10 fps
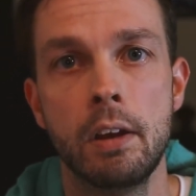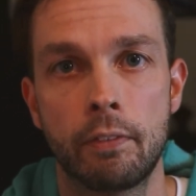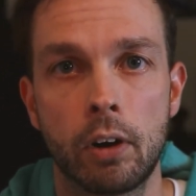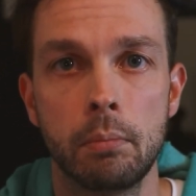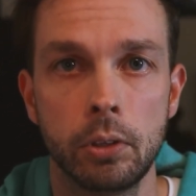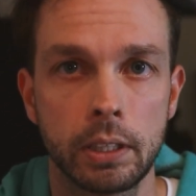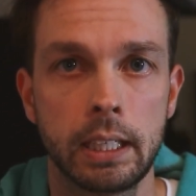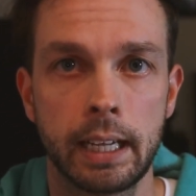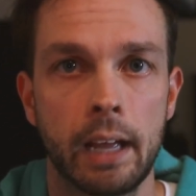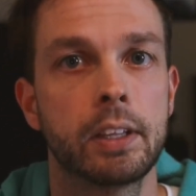from
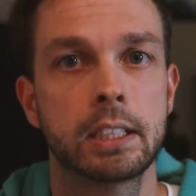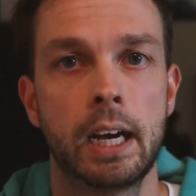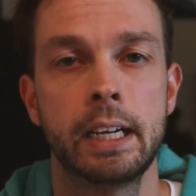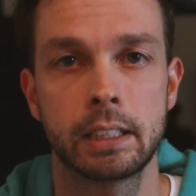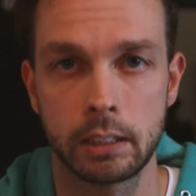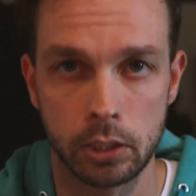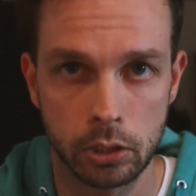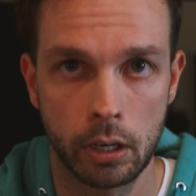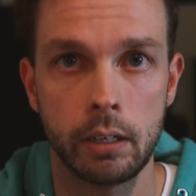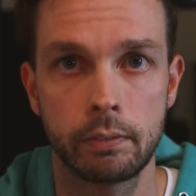looking at the science and
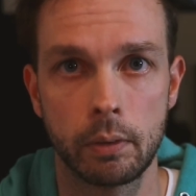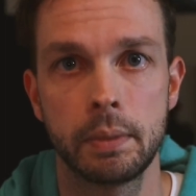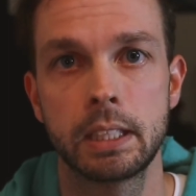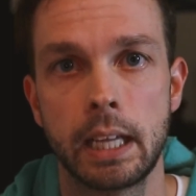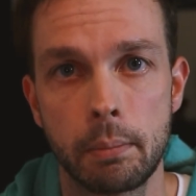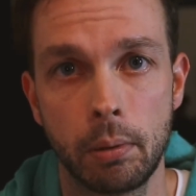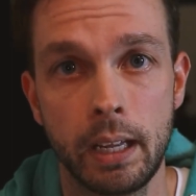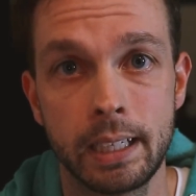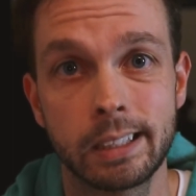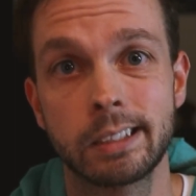start from the same
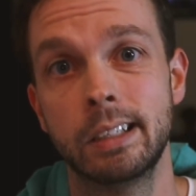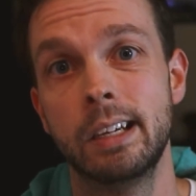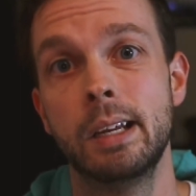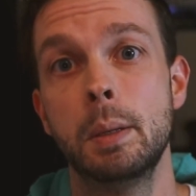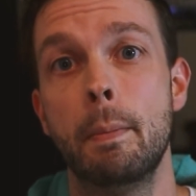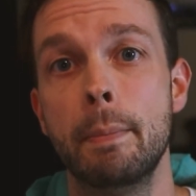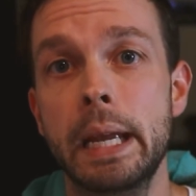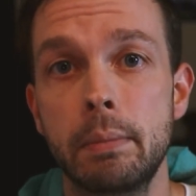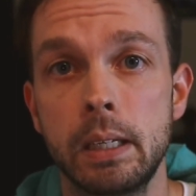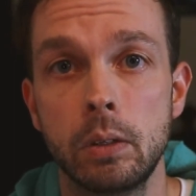place,
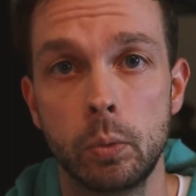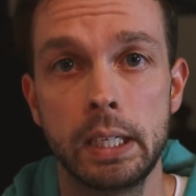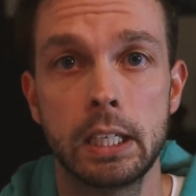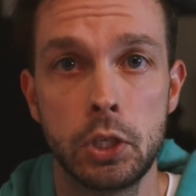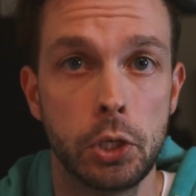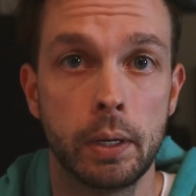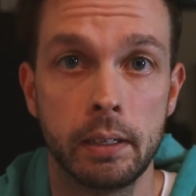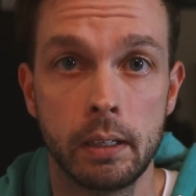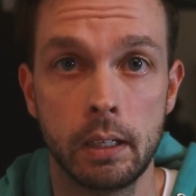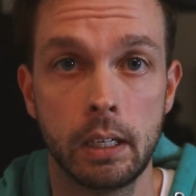maybe we can do it.